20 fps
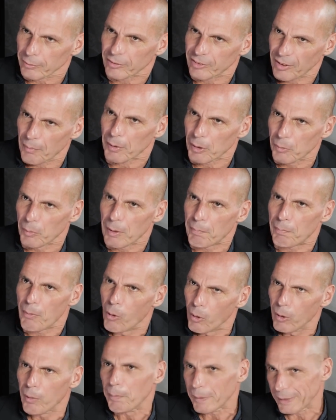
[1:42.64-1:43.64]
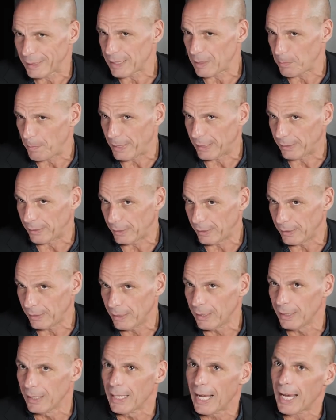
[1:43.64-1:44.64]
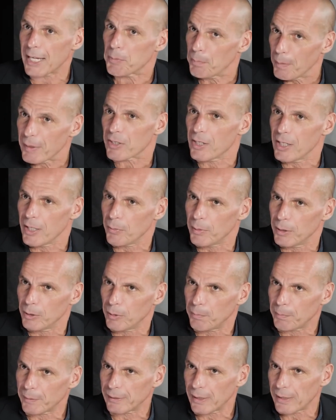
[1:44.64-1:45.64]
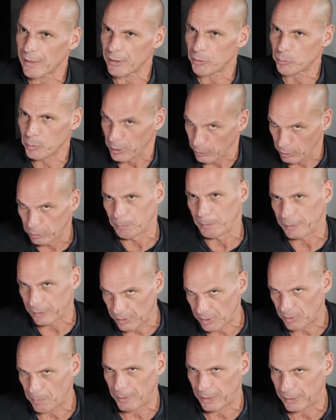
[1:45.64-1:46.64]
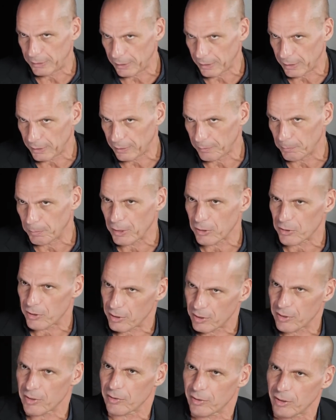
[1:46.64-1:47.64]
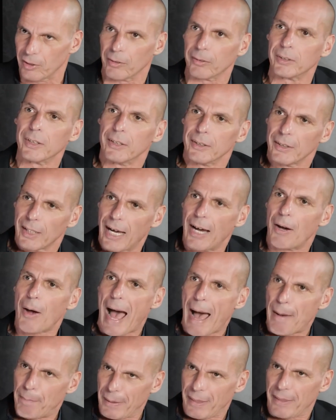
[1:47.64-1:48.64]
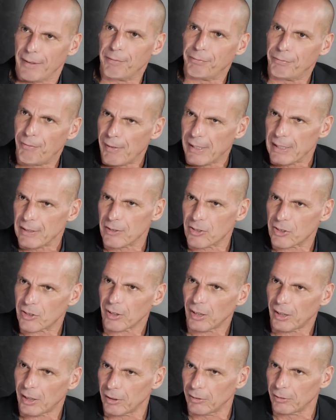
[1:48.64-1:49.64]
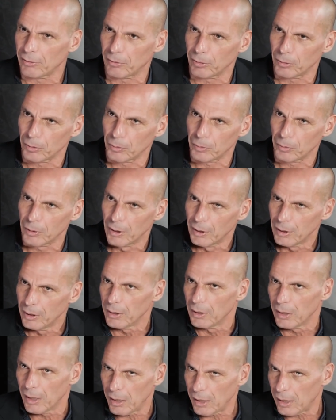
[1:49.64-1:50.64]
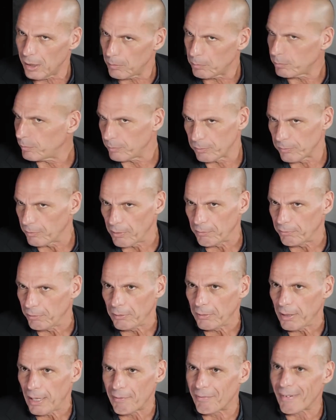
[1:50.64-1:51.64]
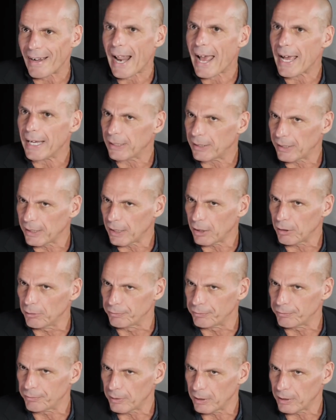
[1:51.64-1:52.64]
something we all participate in, especially when we pretend that we're not participating in it, because this is, how apathy feeds into a variety of